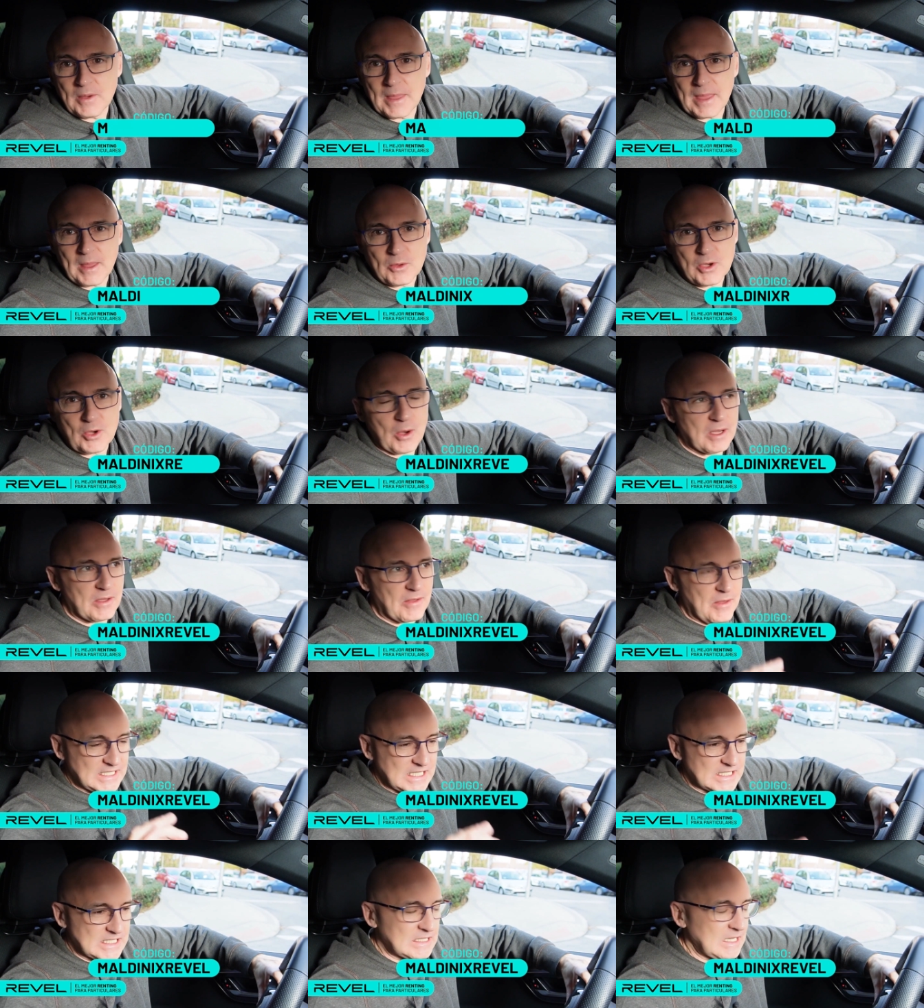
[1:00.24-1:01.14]
but you have
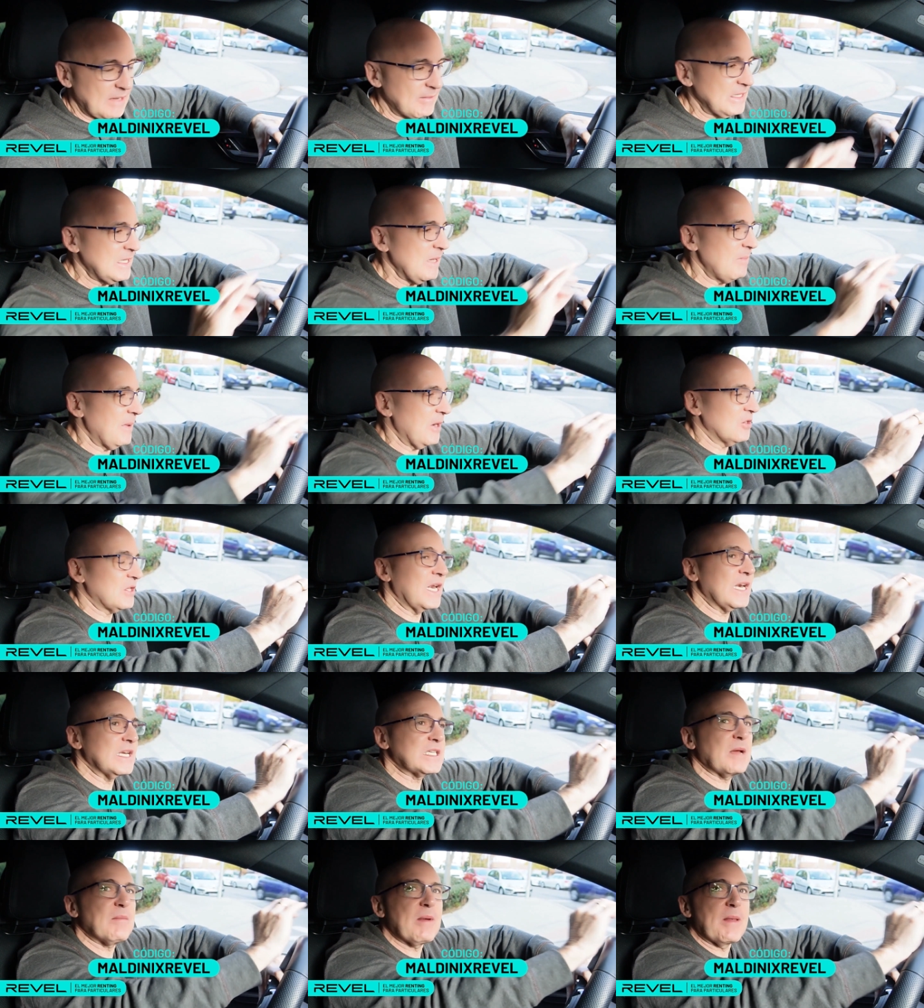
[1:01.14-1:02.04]
to send
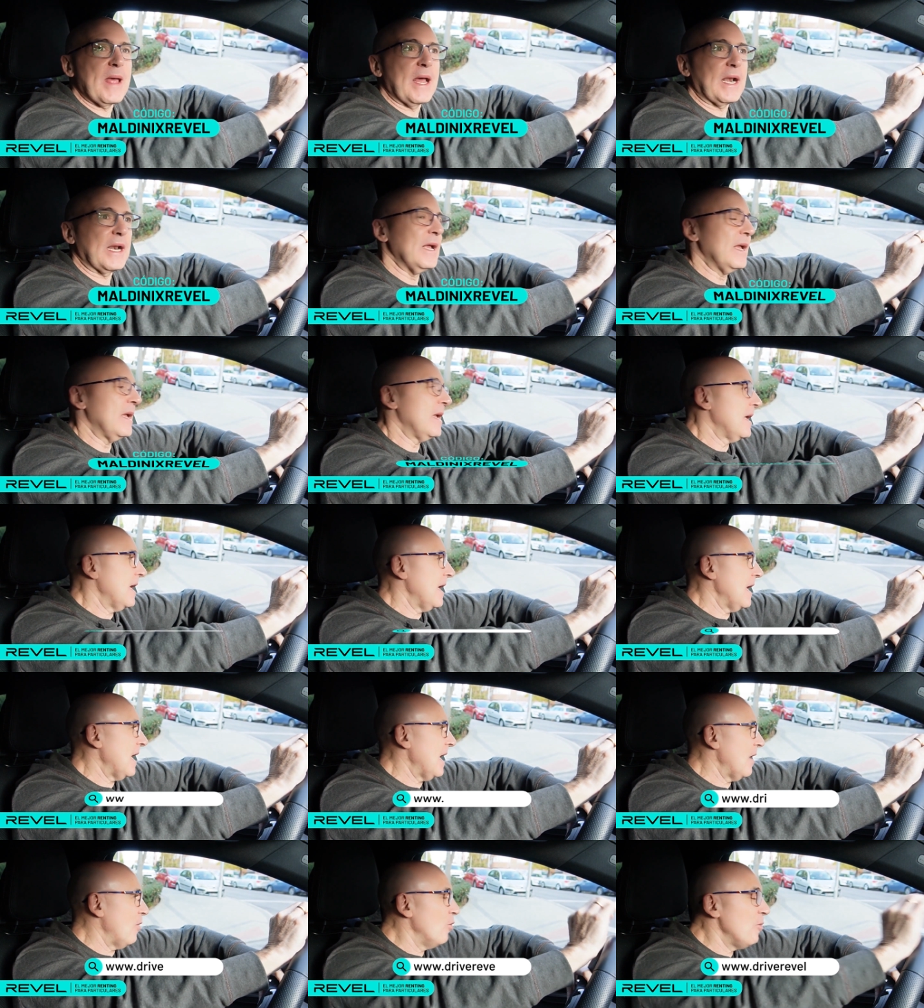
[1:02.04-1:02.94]
video to the
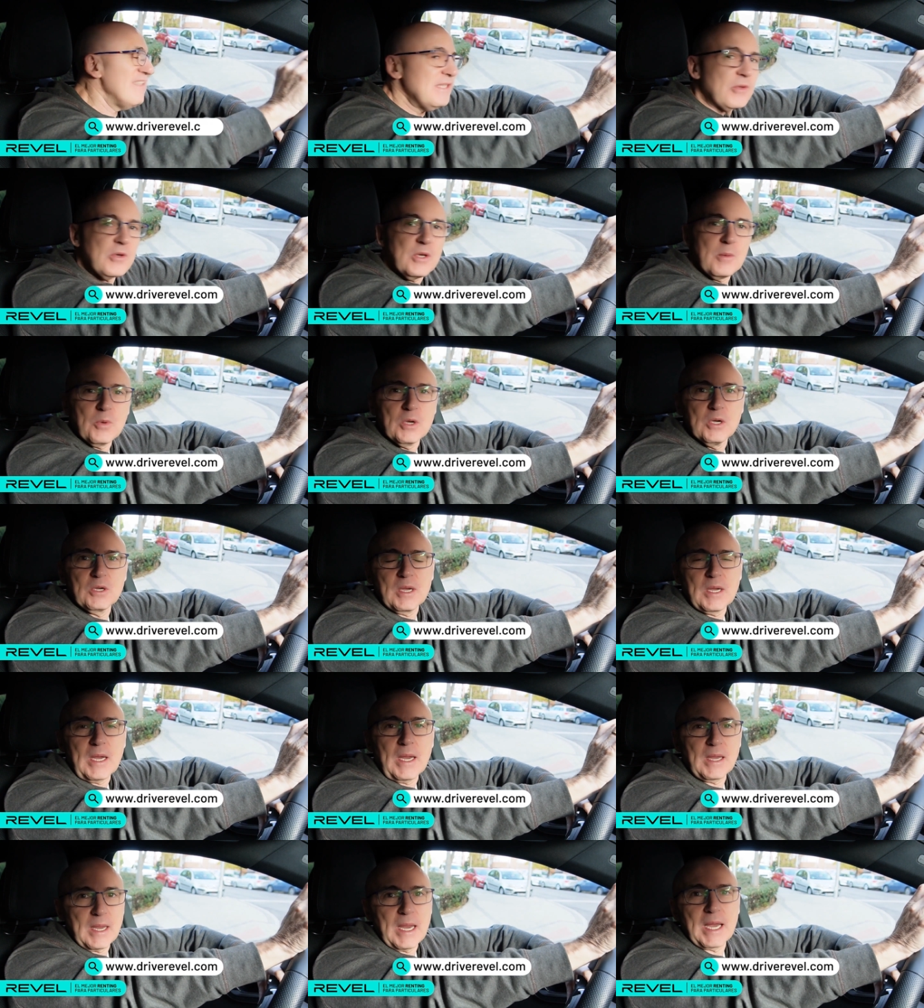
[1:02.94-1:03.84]
friends at Rebel.
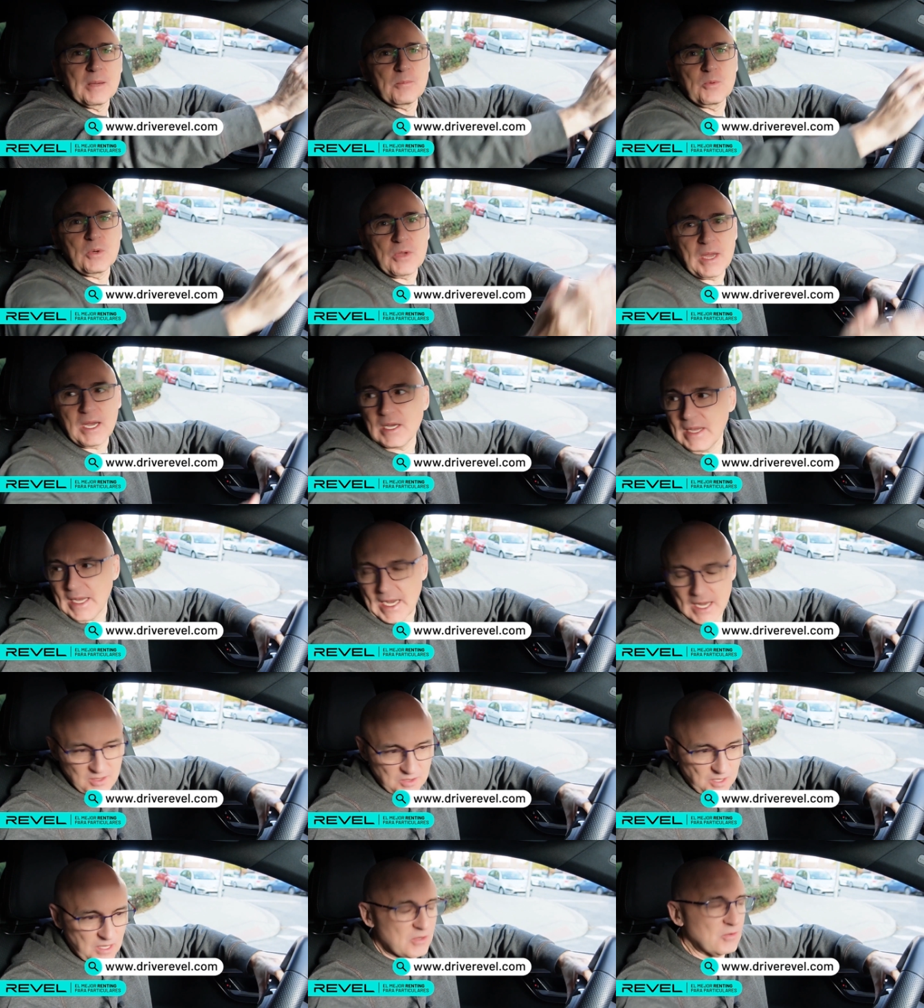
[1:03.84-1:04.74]
I'll provide the
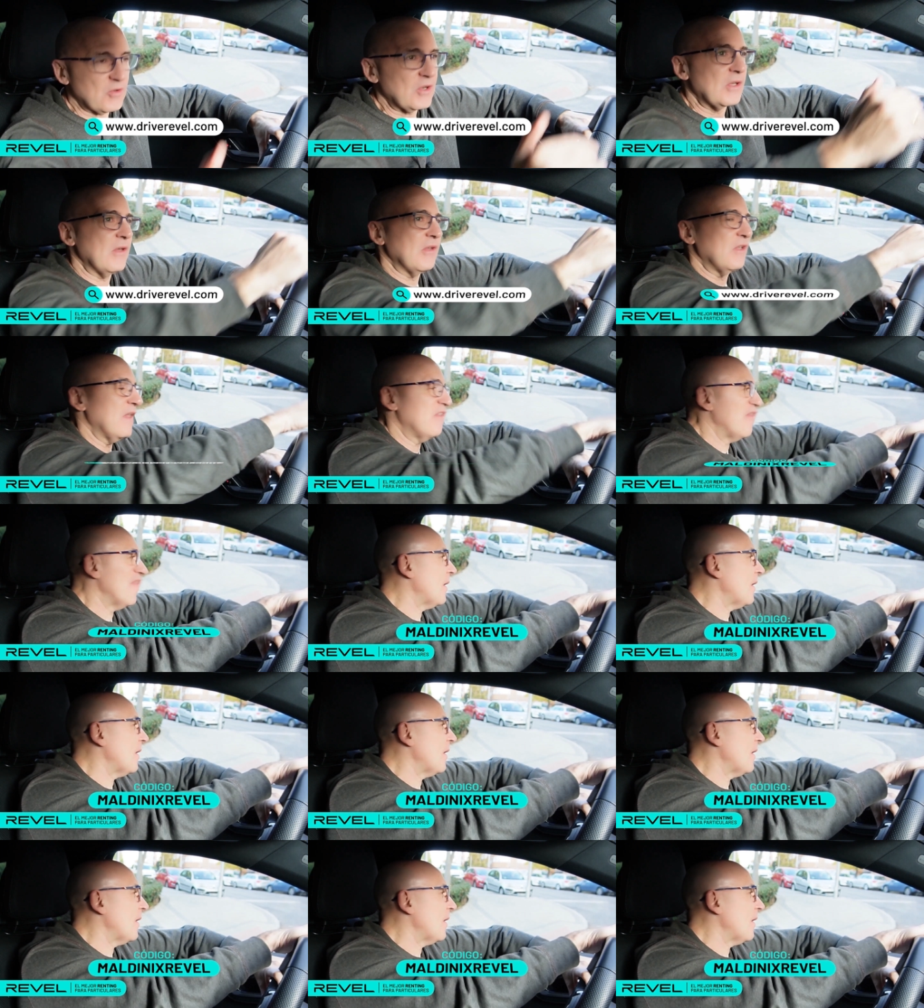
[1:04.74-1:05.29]
address where you need to